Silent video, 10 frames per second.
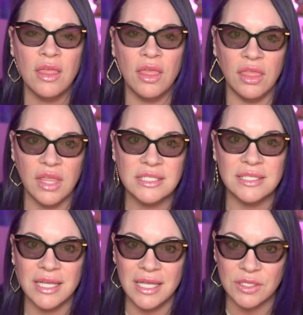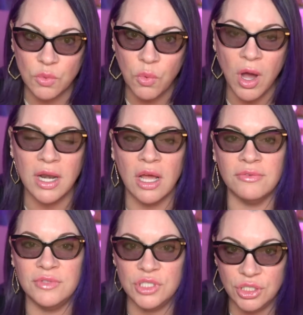This is one
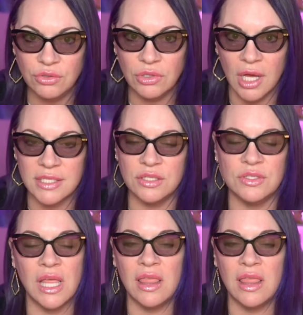of two lawsuits.